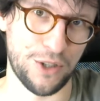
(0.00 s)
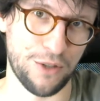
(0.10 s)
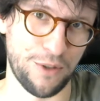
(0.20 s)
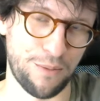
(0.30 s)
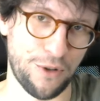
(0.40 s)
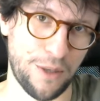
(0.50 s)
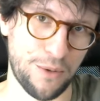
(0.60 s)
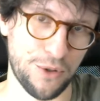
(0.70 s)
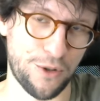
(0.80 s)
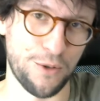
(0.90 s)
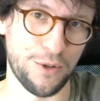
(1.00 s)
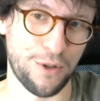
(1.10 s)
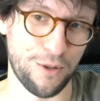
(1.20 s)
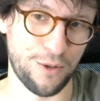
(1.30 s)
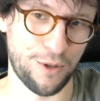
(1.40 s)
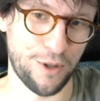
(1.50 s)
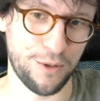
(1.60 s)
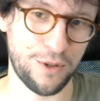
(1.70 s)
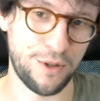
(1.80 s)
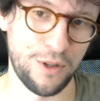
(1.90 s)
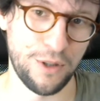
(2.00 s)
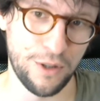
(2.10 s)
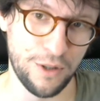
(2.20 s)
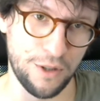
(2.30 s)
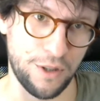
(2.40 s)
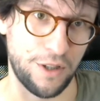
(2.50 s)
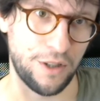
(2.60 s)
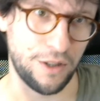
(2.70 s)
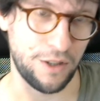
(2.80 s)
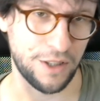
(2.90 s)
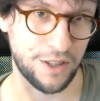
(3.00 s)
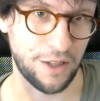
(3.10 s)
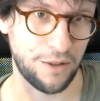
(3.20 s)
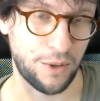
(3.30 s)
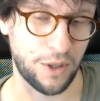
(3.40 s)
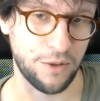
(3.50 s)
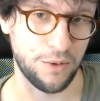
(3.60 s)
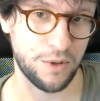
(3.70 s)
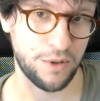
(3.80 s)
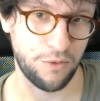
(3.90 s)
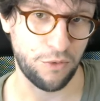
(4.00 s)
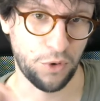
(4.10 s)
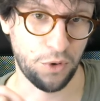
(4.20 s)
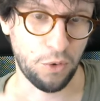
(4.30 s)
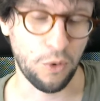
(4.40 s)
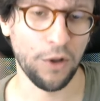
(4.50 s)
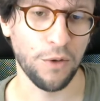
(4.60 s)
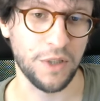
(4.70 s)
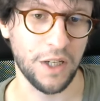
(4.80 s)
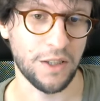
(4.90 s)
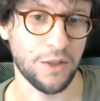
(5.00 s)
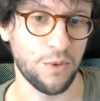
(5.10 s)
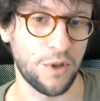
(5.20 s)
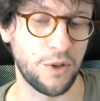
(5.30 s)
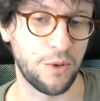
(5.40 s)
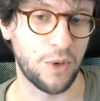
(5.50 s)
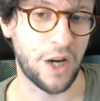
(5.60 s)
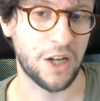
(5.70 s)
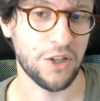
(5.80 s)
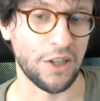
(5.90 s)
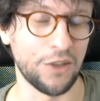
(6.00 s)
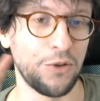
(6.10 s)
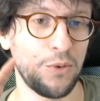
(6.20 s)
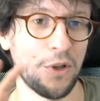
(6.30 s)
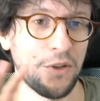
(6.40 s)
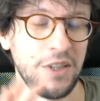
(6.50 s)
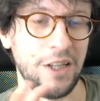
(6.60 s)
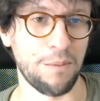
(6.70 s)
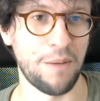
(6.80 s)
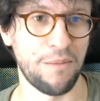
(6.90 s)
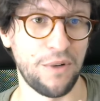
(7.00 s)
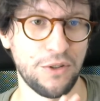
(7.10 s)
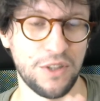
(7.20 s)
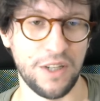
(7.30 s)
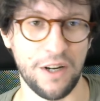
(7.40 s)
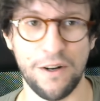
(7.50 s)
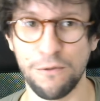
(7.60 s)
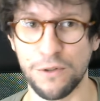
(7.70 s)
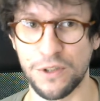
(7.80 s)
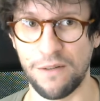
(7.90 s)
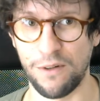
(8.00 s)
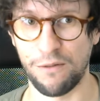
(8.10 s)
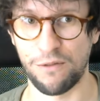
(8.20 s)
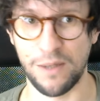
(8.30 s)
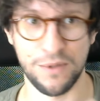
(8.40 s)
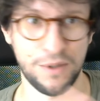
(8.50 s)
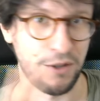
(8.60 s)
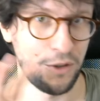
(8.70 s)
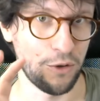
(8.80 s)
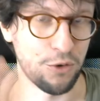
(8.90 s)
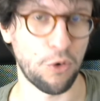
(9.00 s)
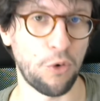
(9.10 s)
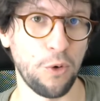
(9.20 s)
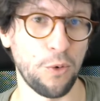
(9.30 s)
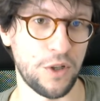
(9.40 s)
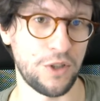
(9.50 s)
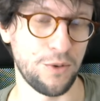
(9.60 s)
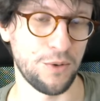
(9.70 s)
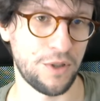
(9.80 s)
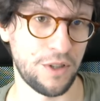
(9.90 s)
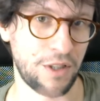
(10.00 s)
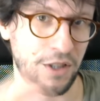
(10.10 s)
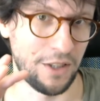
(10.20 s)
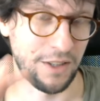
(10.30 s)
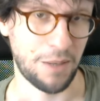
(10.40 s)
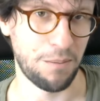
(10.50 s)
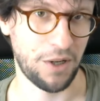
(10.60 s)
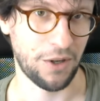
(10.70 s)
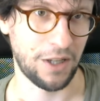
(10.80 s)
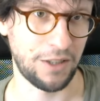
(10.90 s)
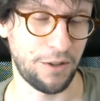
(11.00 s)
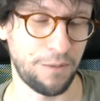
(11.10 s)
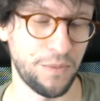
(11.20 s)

of the program just grows and grows and grows. Instead, you can use, for all those cases where you actually do not need that memory to stay around for several frames, just always use the temp allocator.